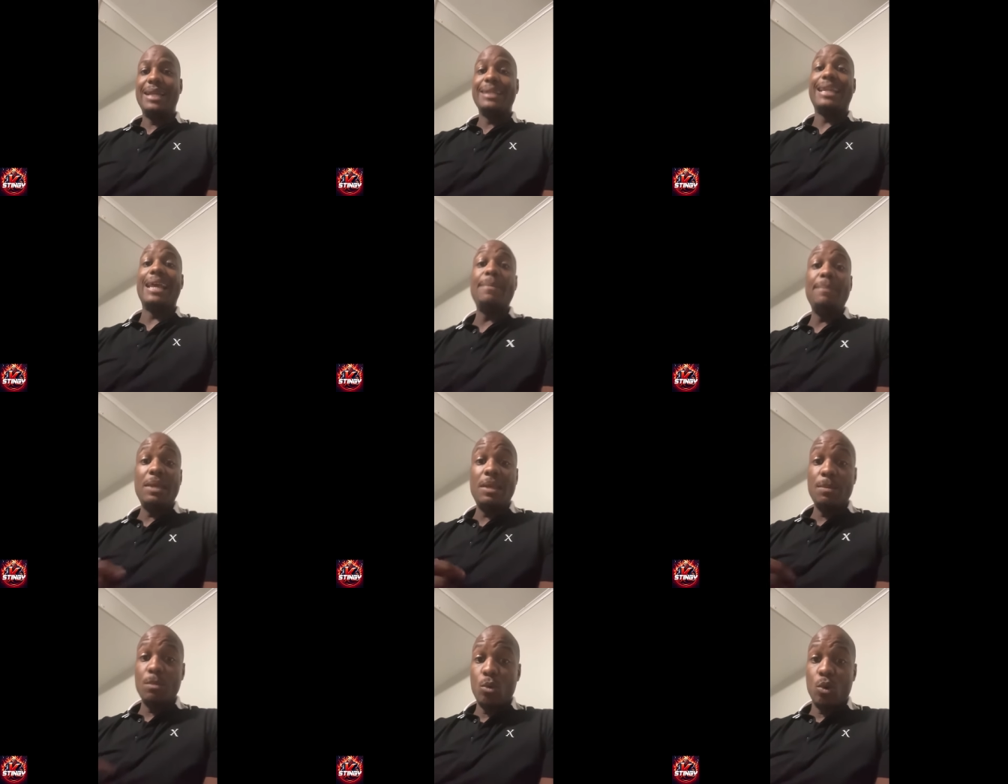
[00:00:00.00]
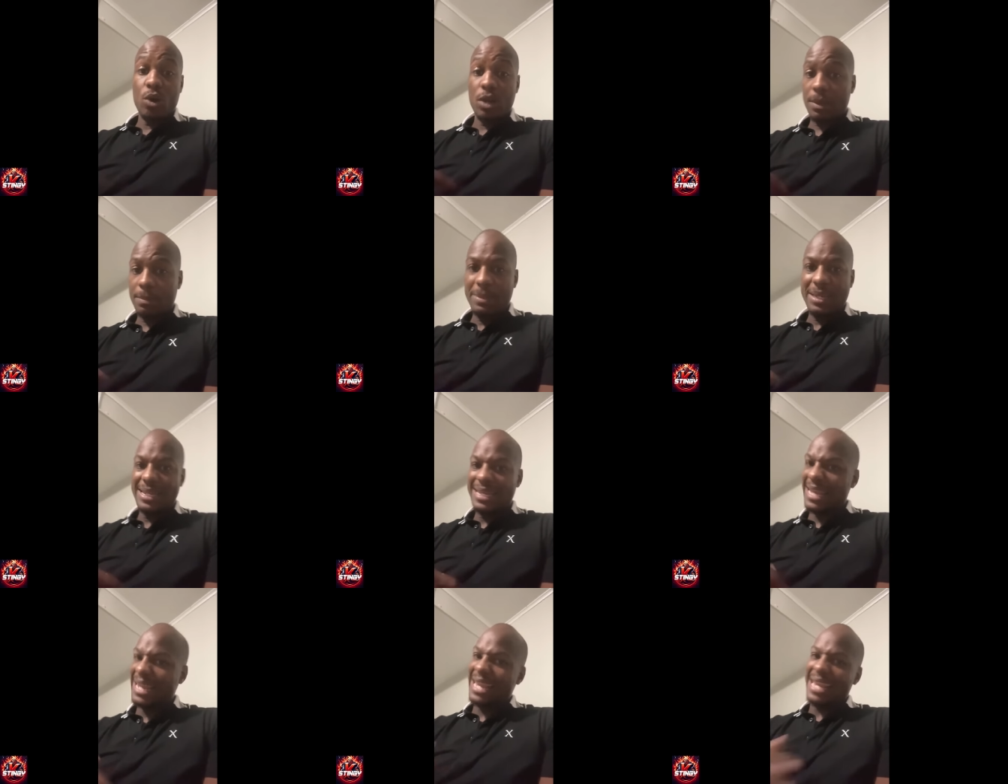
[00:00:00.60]
They mean more to me
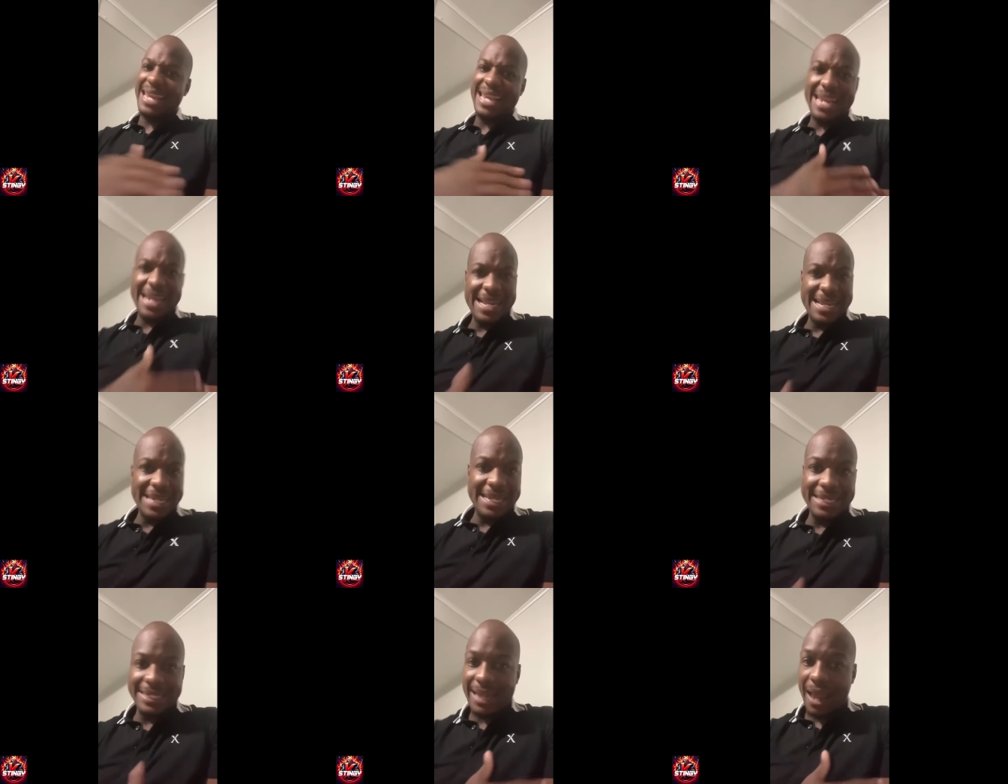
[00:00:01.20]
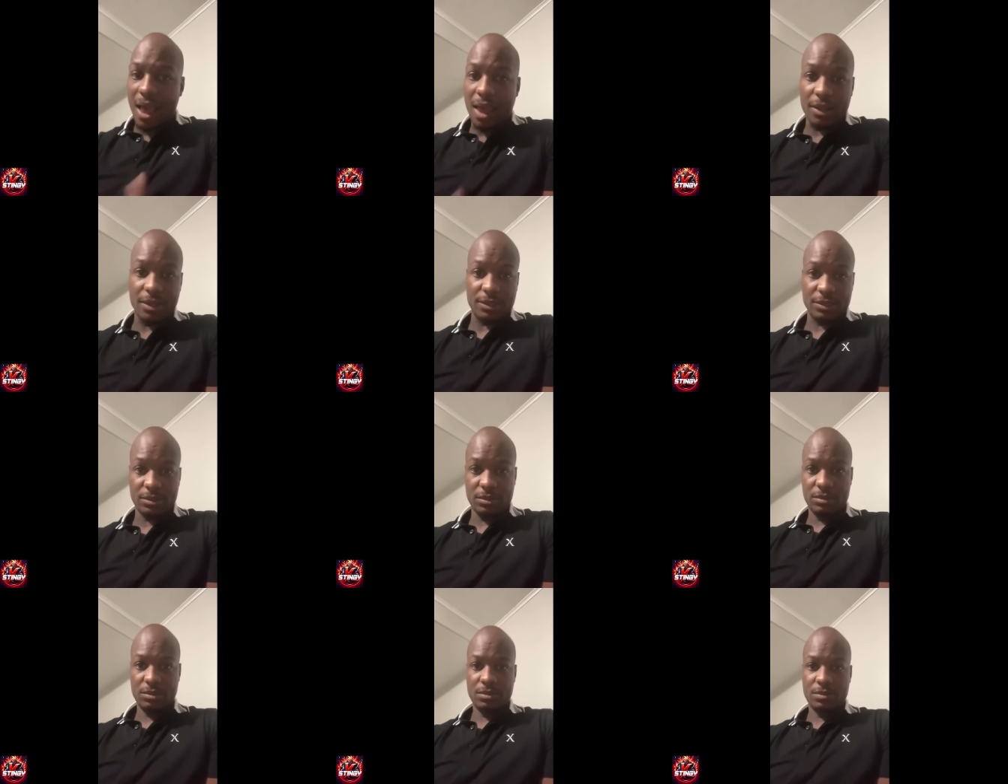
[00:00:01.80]
than any
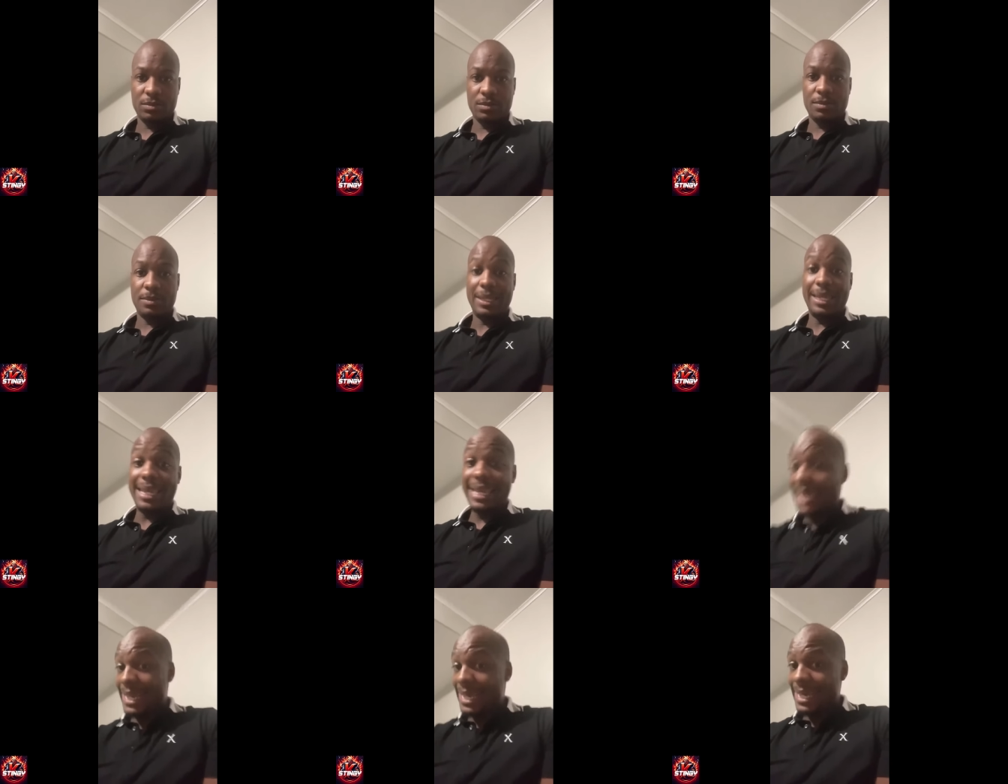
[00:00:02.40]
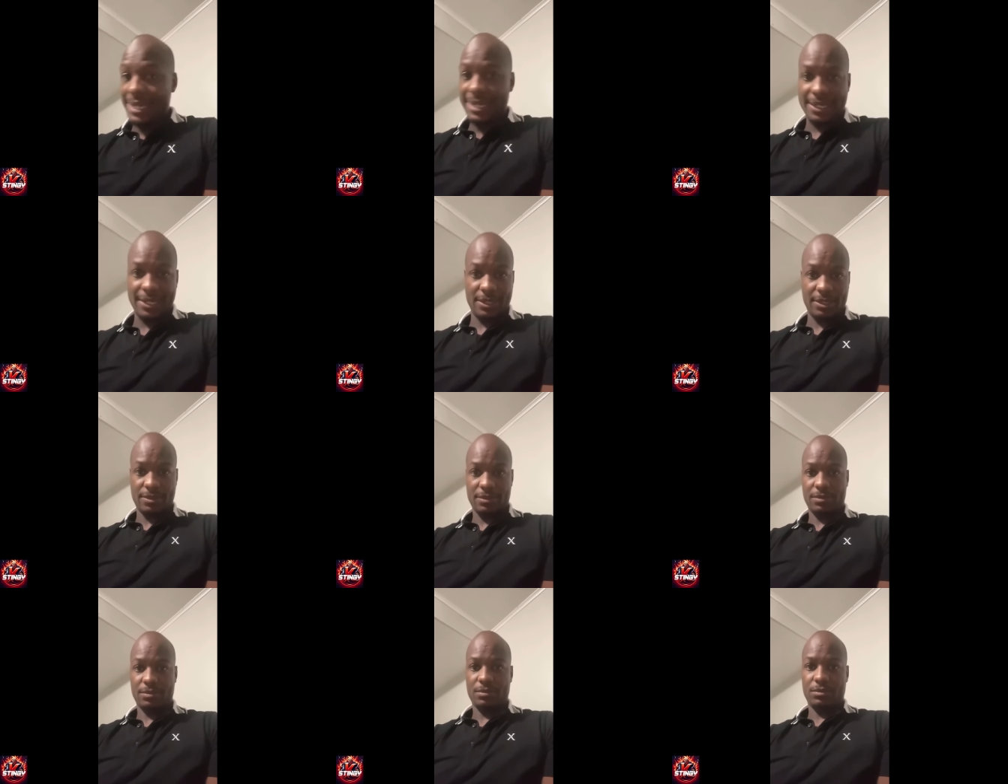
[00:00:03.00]
dollar,
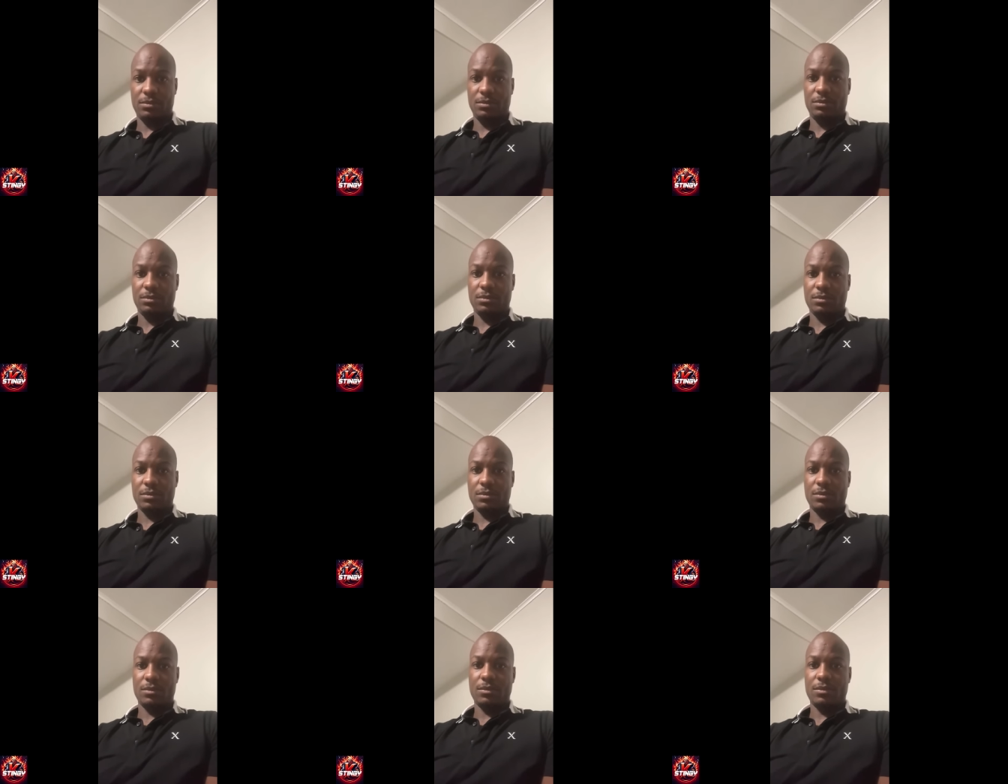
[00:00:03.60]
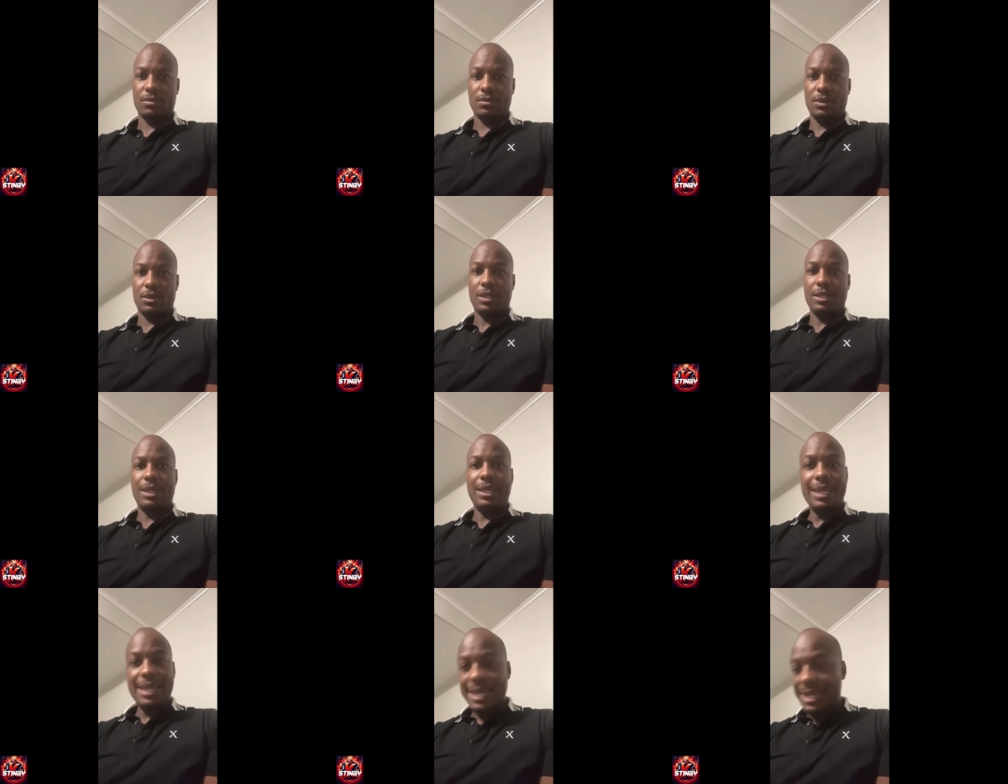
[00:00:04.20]
any,
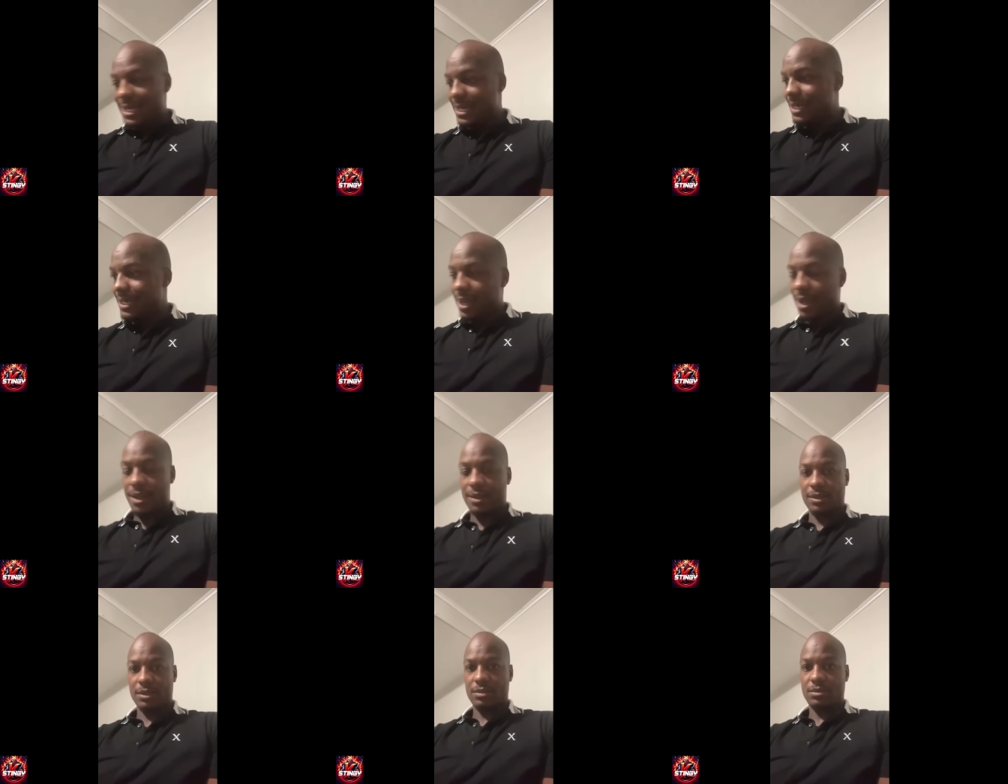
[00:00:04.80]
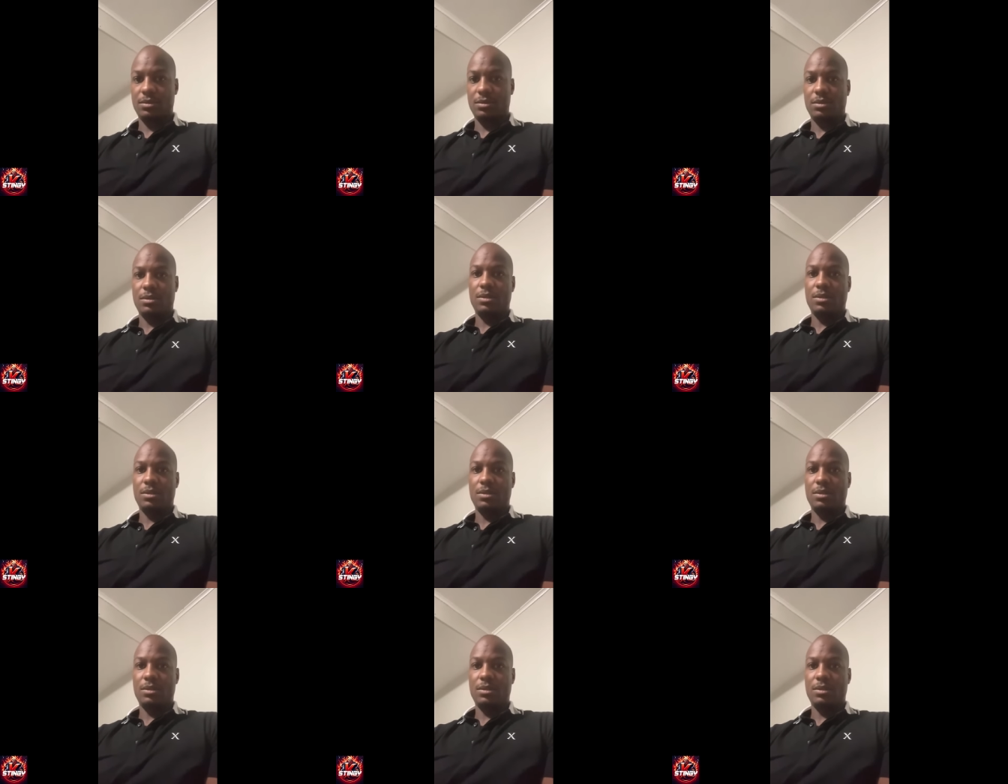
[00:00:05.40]
any dollar.